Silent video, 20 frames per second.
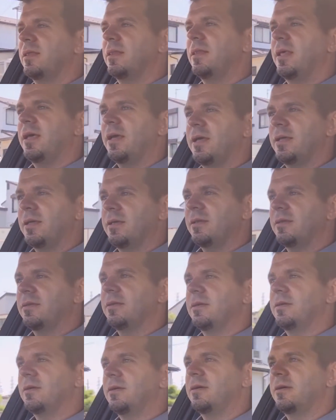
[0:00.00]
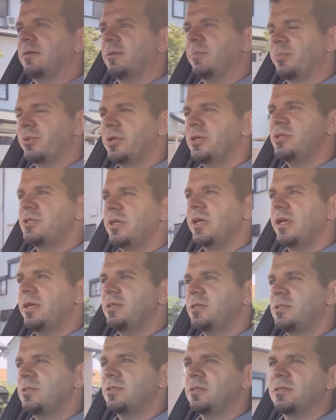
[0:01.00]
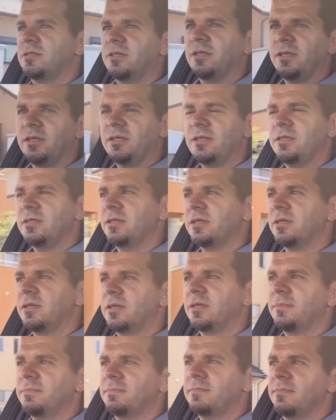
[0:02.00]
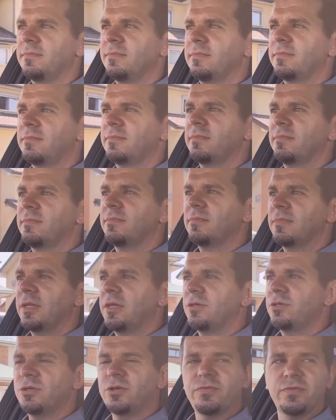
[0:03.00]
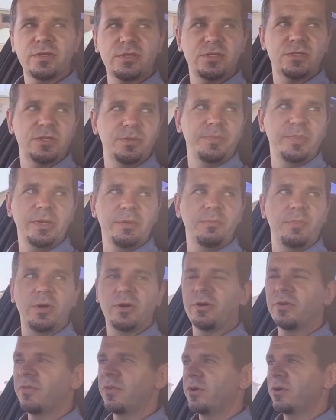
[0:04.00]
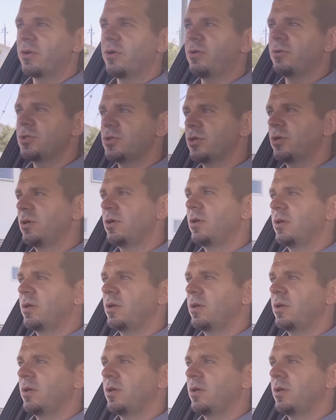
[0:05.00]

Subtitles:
that appreciates, and service is a big part of their culture,